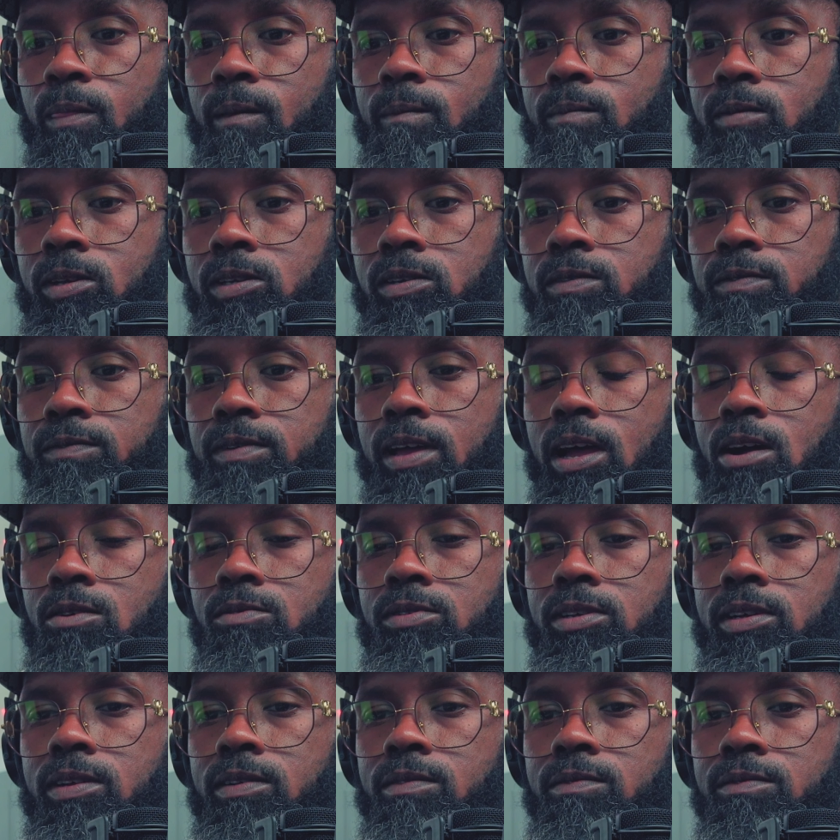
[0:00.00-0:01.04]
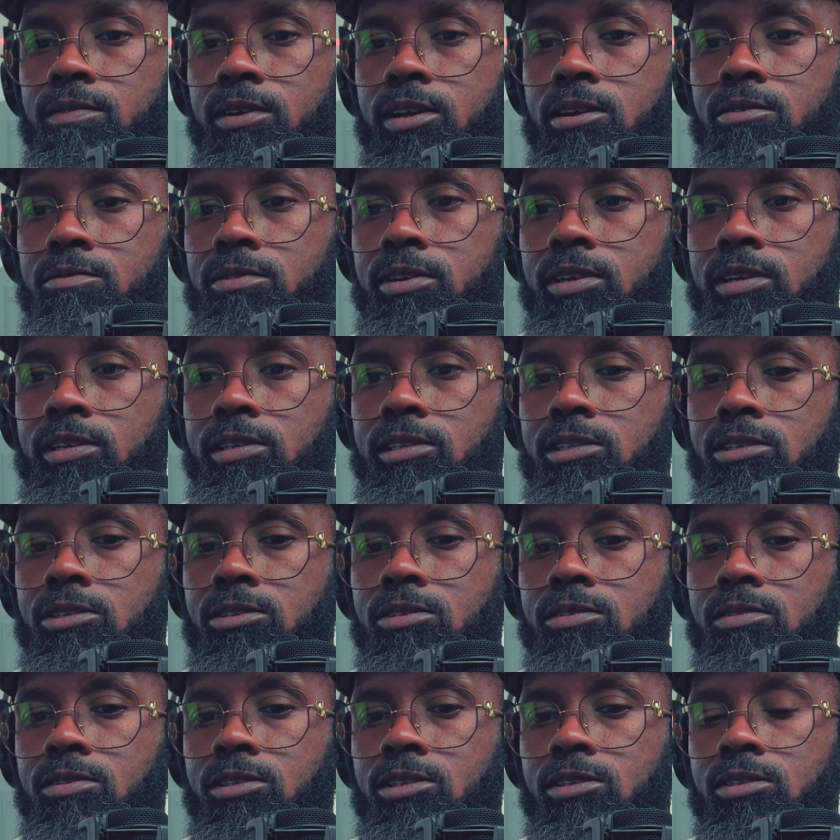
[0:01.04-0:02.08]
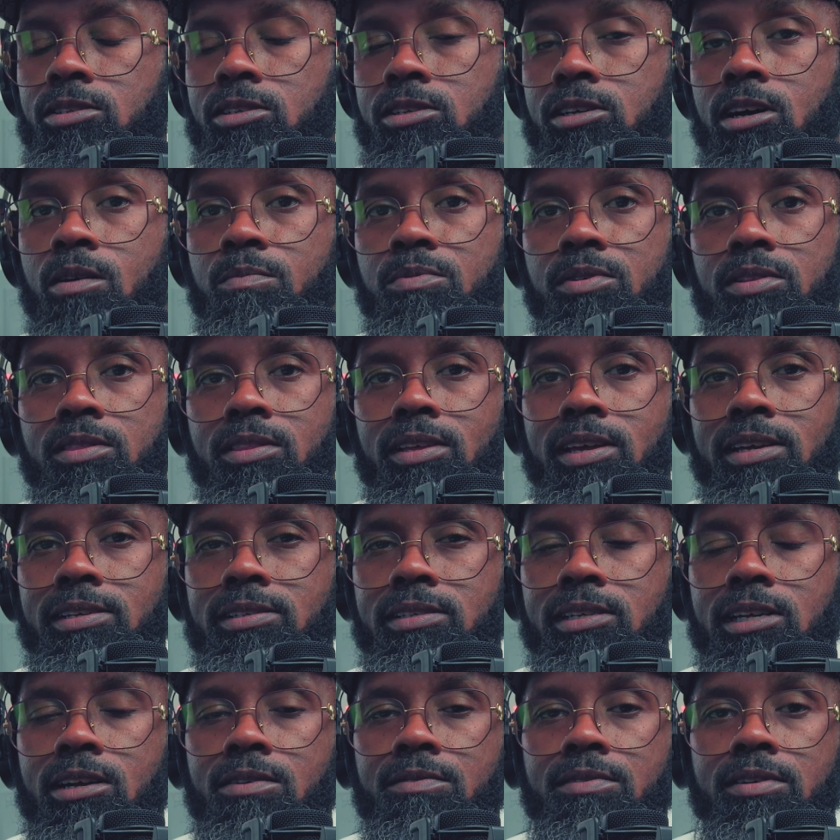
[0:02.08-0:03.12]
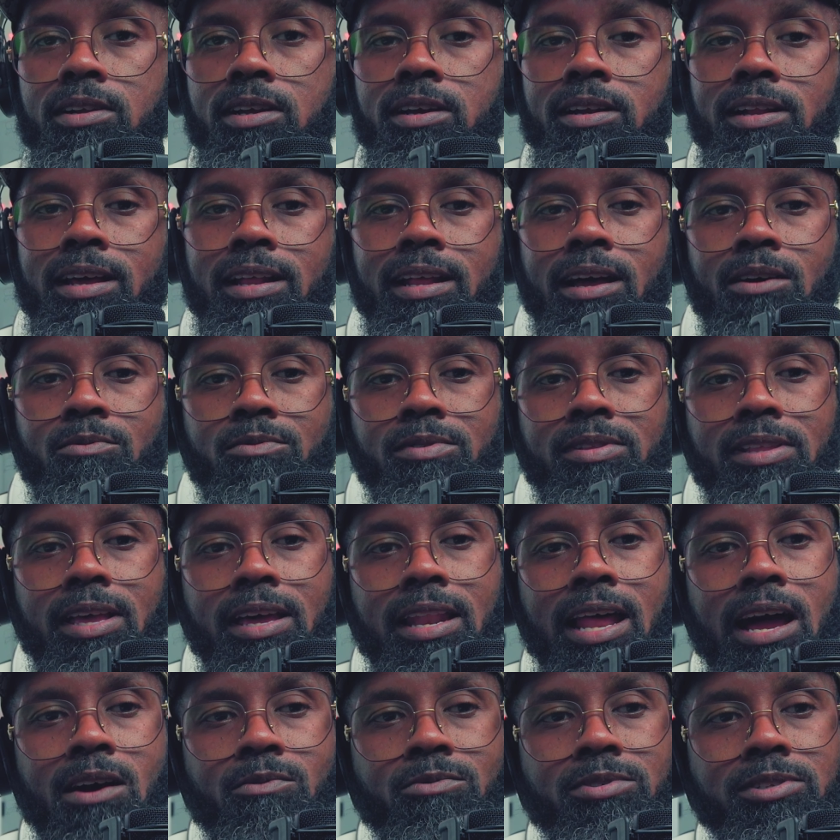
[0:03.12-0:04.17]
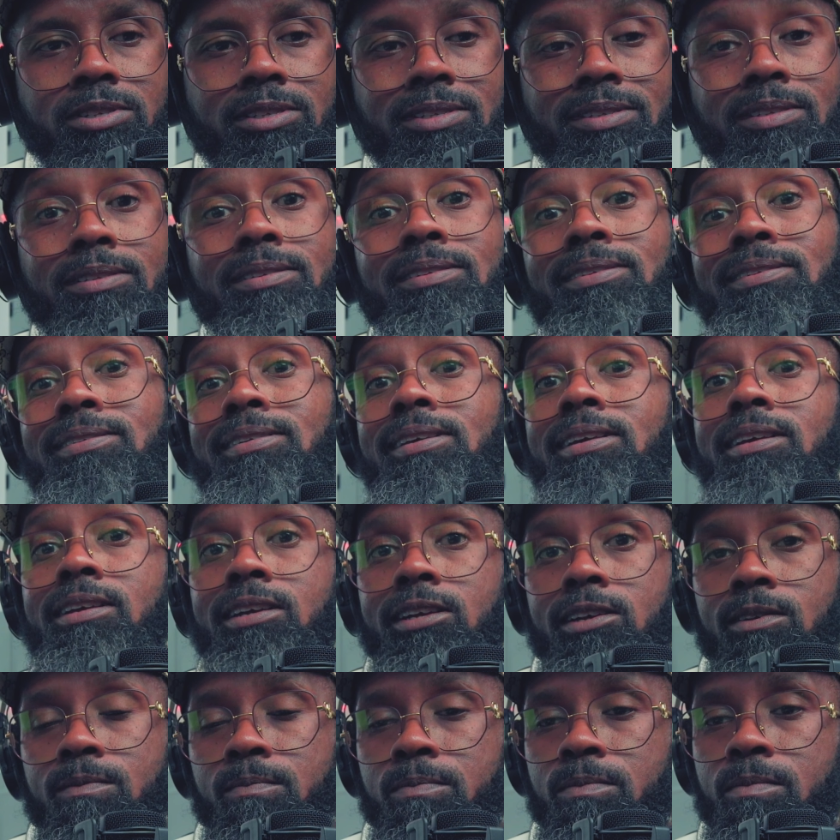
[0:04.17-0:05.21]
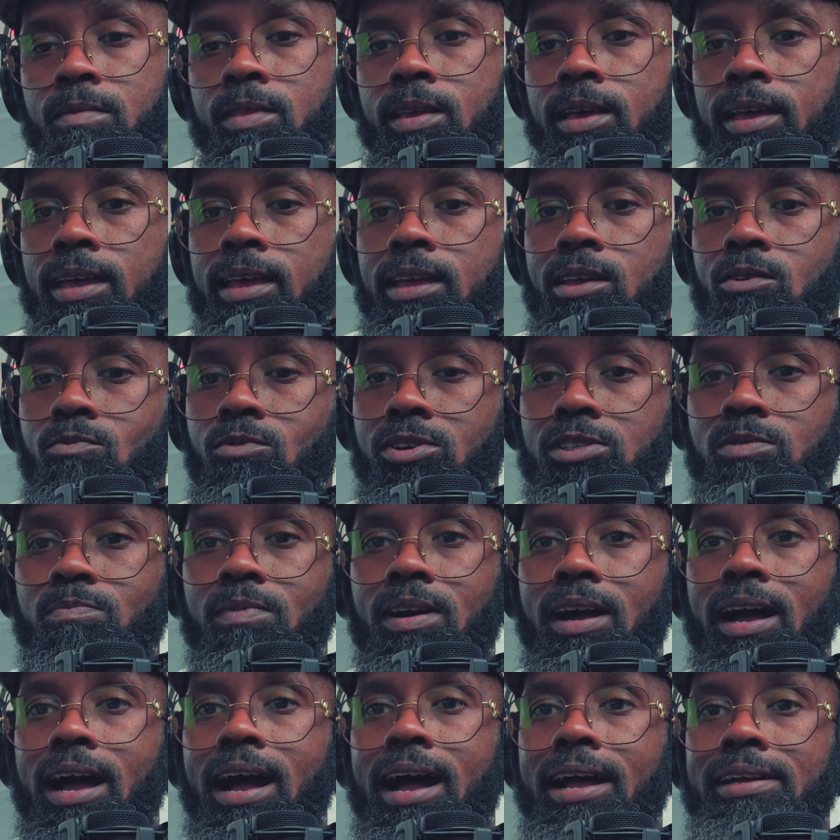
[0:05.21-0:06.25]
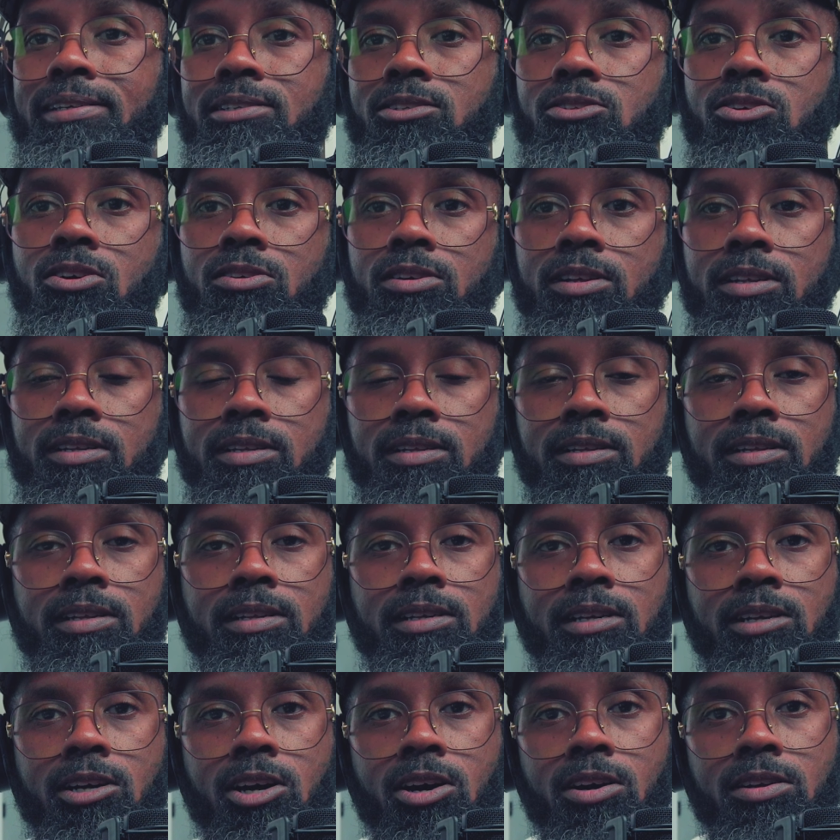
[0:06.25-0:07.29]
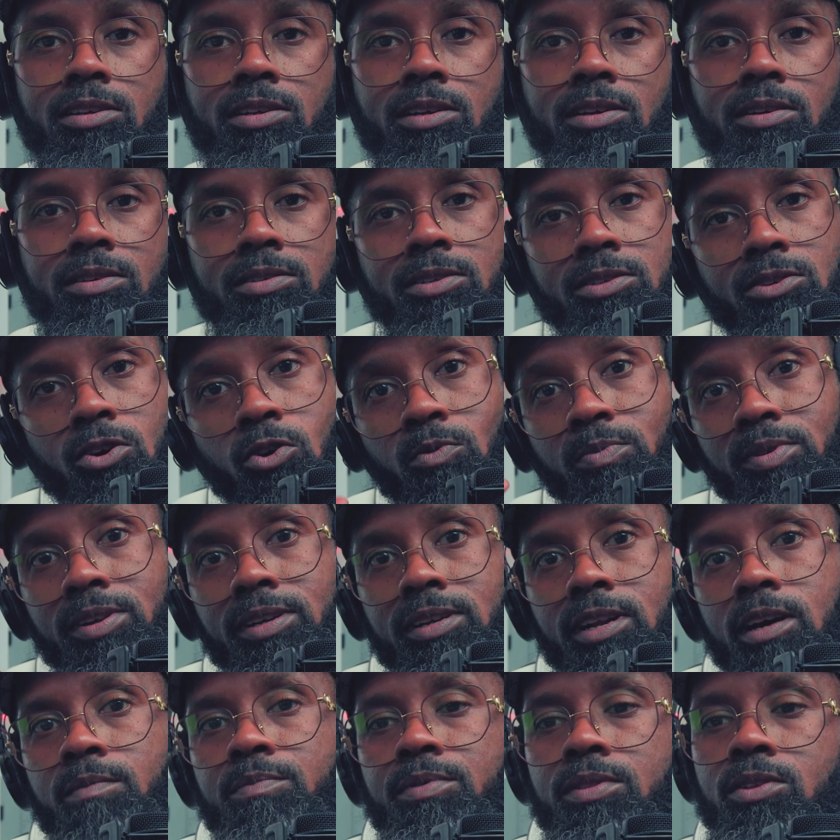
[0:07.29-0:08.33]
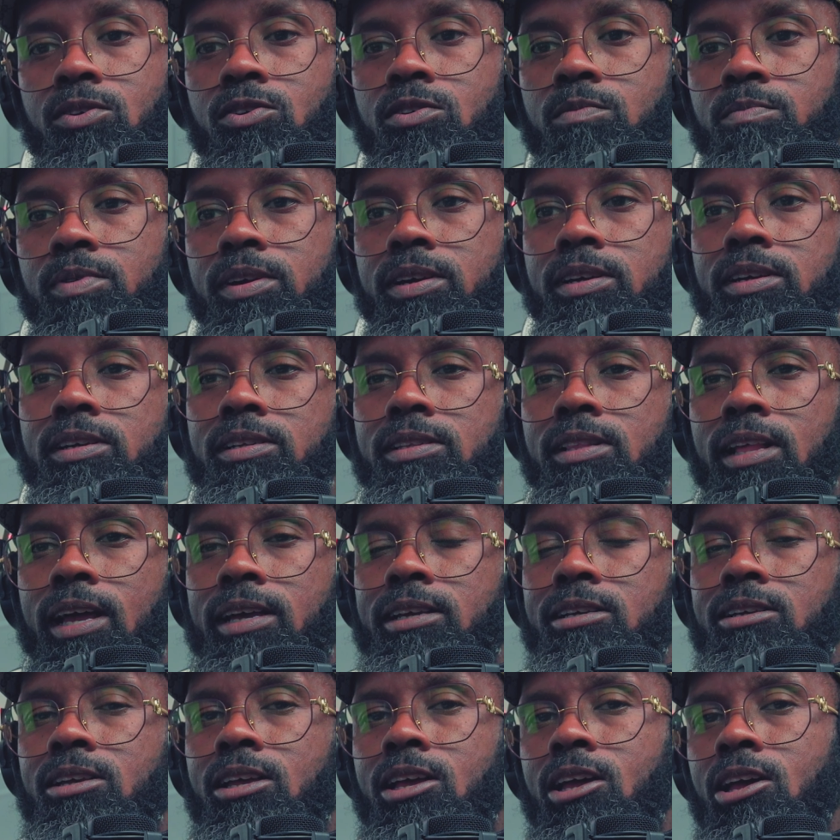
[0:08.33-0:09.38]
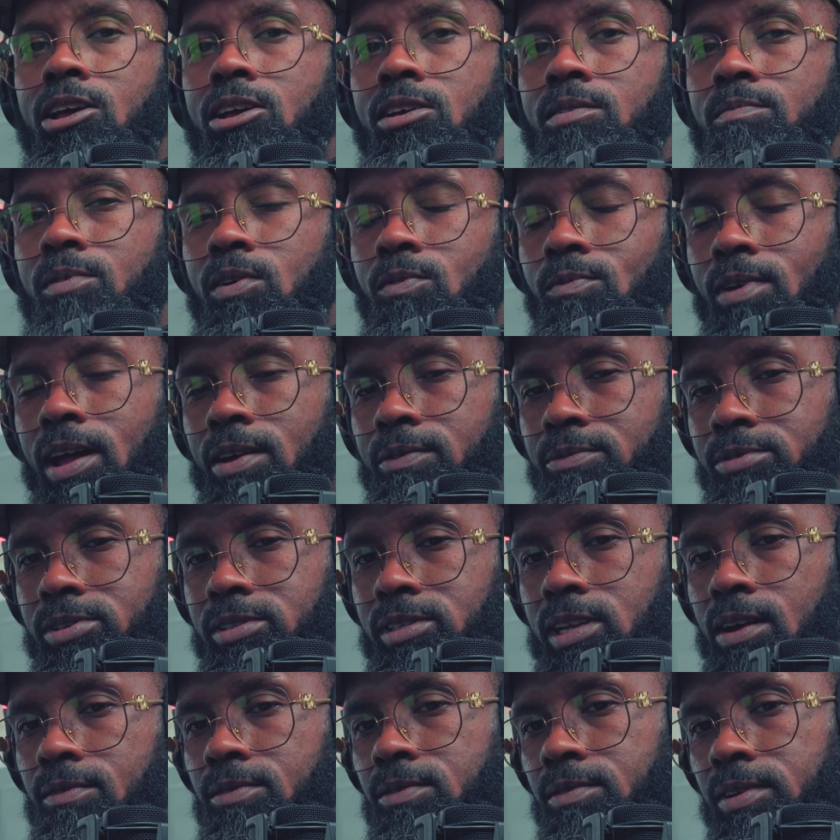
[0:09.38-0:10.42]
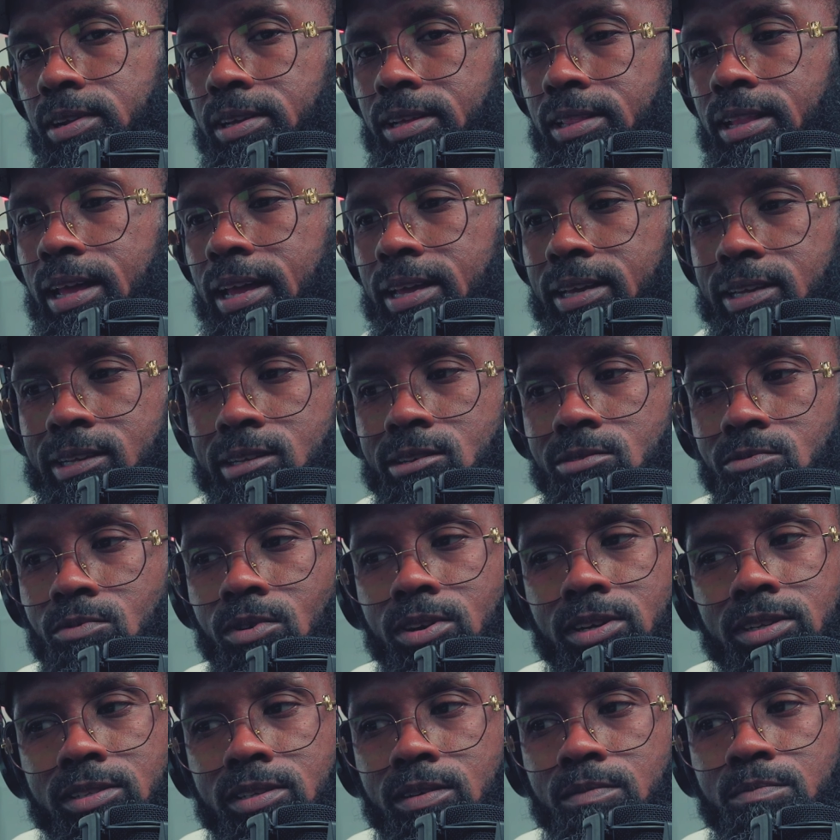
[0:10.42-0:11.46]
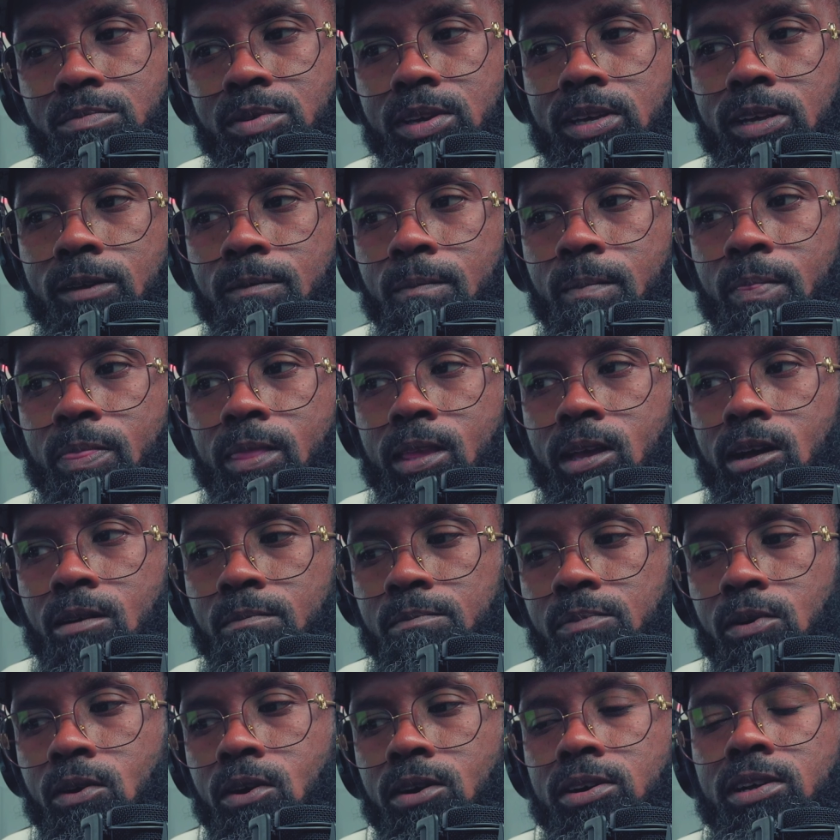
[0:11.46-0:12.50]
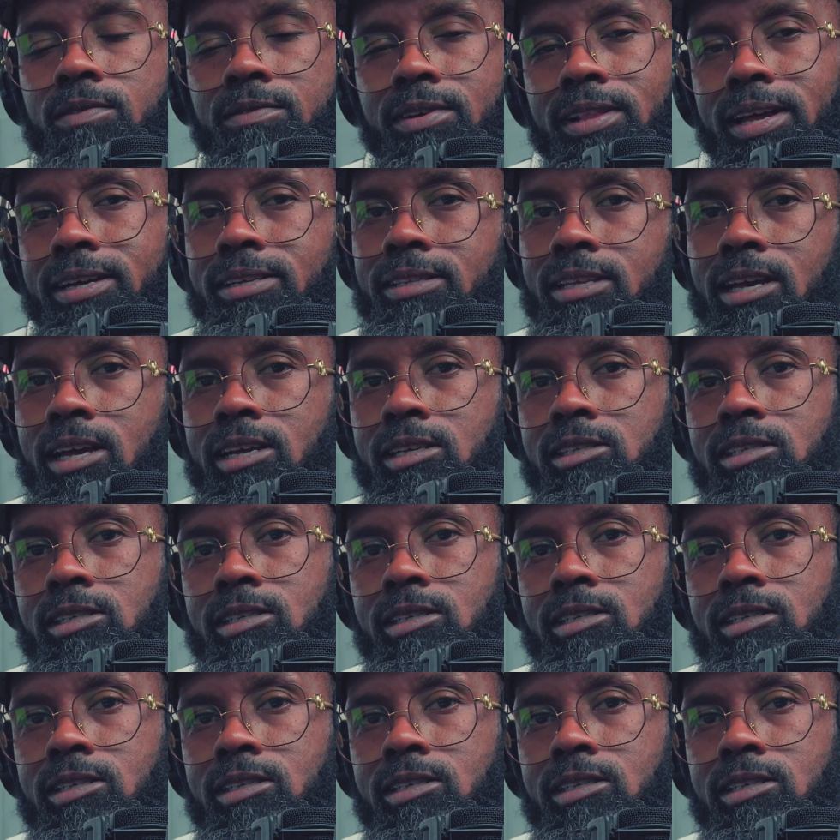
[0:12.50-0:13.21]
Just found it very, just just a couple of things here and there that I, that I was seeing once my eyes started on, on opening up a little bit. And like, my wife was never really like wanted to be a part of it like that.